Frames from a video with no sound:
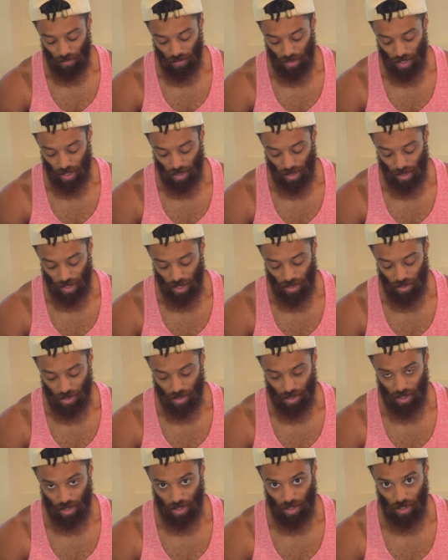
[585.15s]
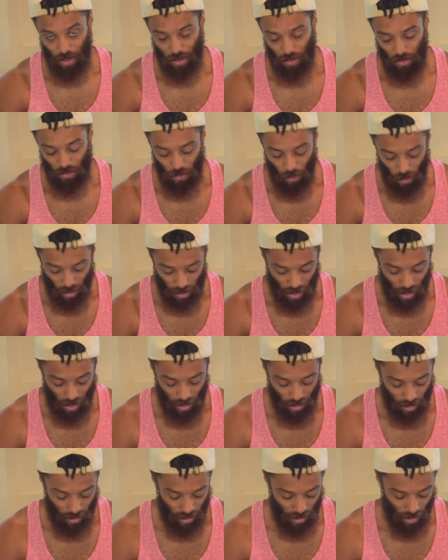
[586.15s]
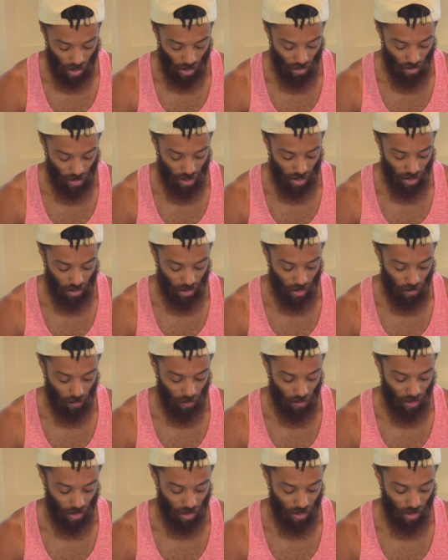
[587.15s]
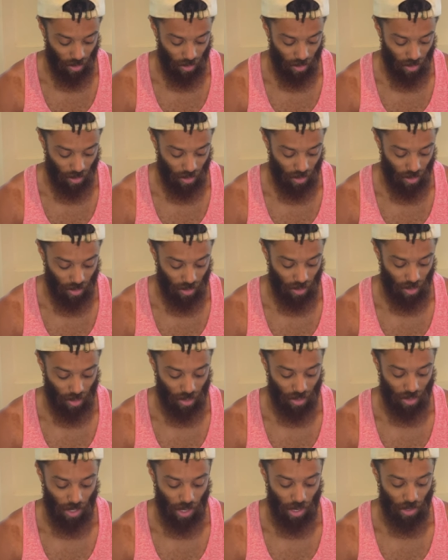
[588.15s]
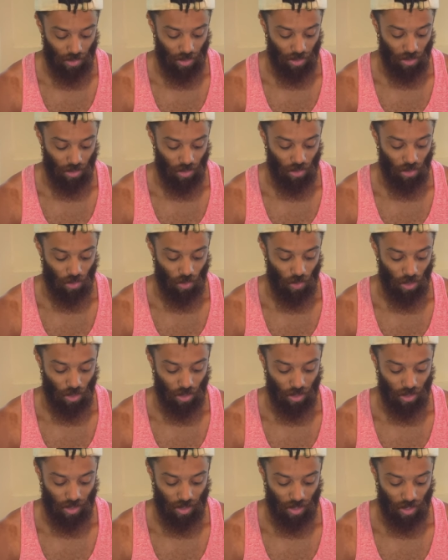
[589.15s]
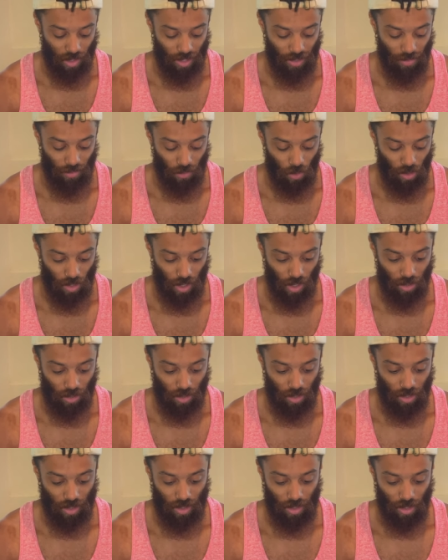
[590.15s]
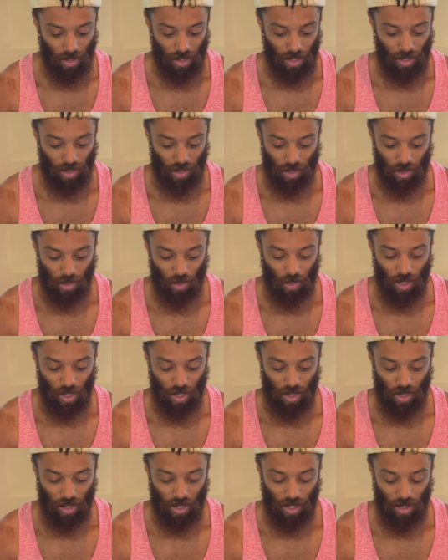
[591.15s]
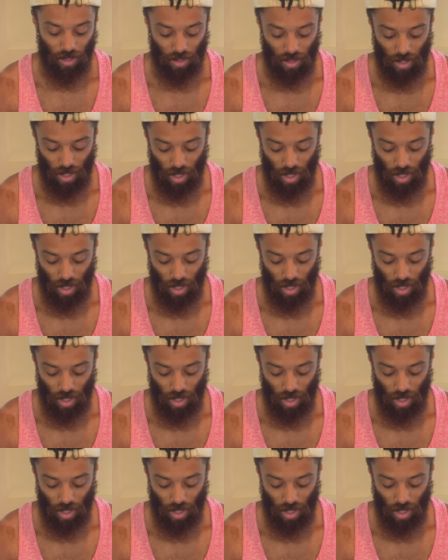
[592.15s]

$10,640 and then I spent $6,264 like two days later.